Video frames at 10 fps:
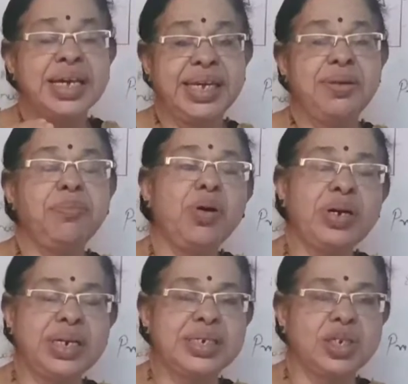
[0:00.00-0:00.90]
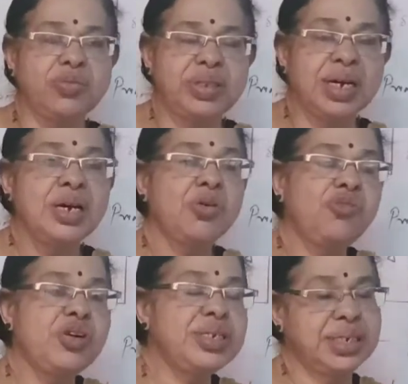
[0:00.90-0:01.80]
importance of the
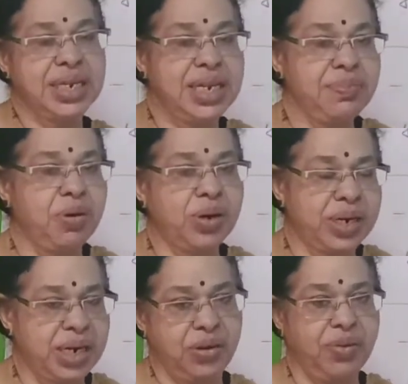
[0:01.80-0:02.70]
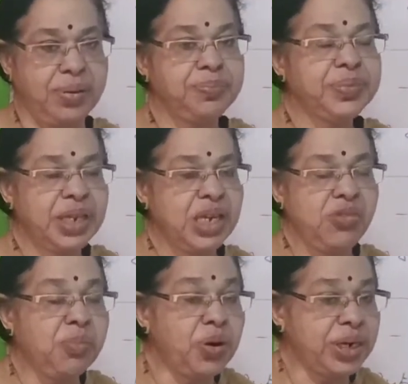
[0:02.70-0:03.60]
first important
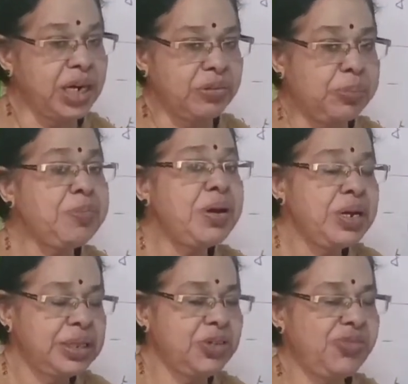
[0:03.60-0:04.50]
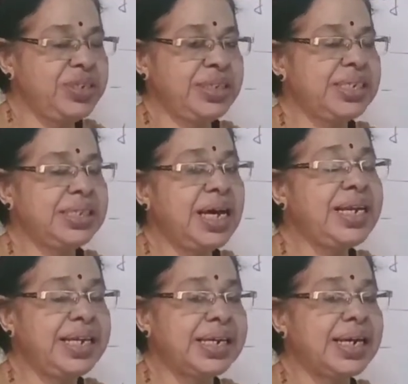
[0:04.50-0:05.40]
reform. The first is
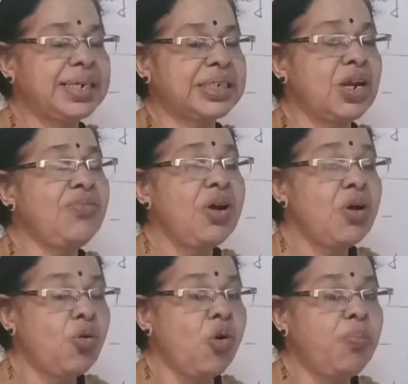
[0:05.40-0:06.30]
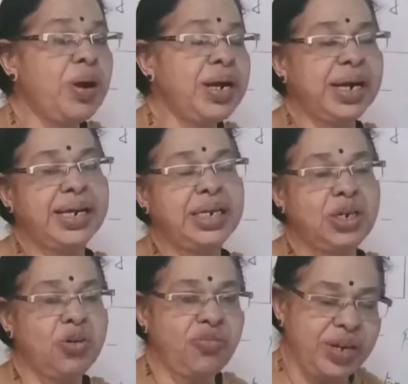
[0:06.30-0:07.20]
that introduction of coupon
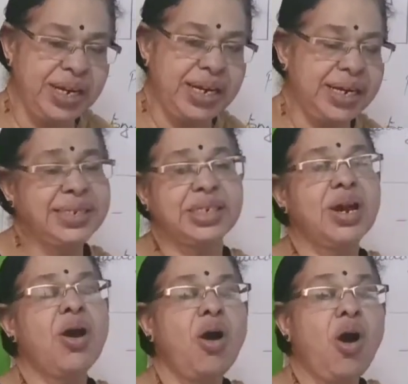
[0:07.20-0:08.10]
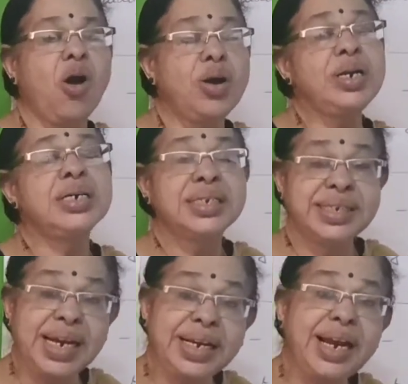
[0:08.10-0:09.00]
rate of interest on
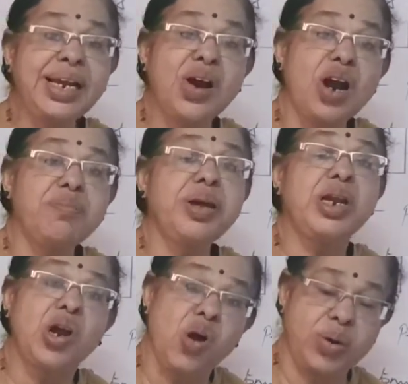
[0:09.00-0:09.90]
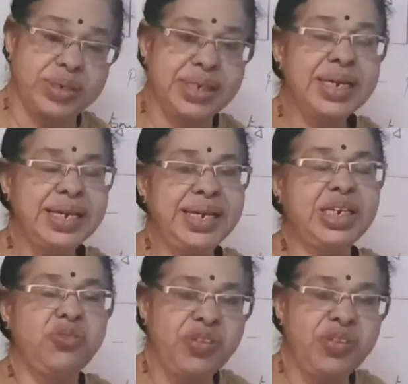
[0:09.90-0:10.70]
central government loans. It is